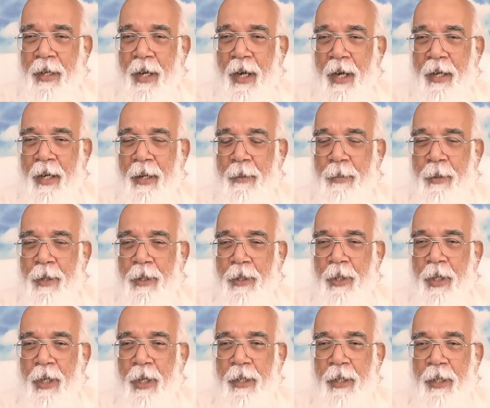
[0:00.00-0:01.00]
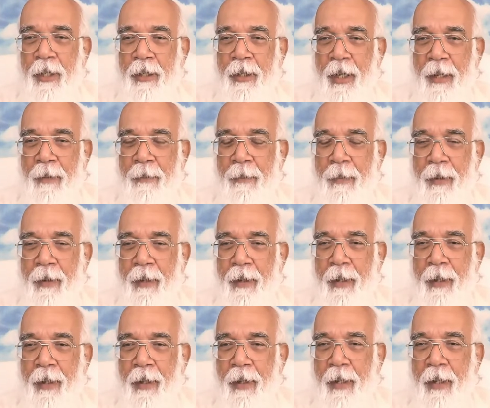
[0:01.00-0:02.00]
I start appreciating
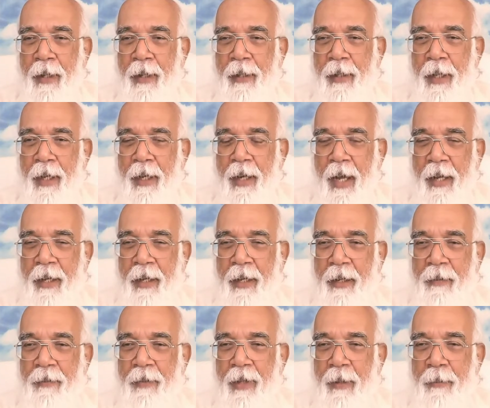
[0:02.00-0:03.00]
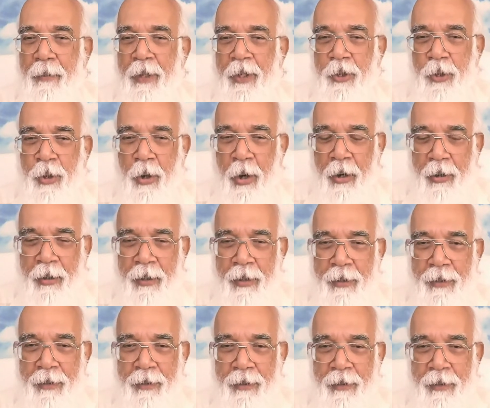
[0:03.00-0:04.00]
them, and then I give them a
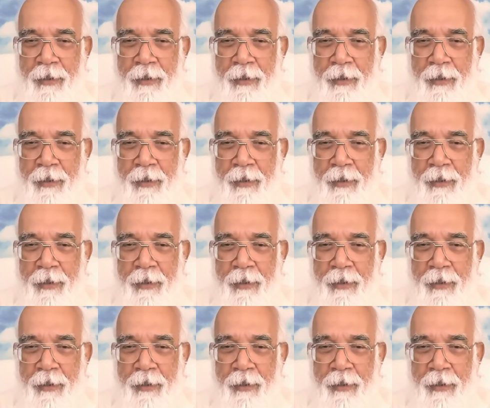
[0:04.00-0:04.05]
shock,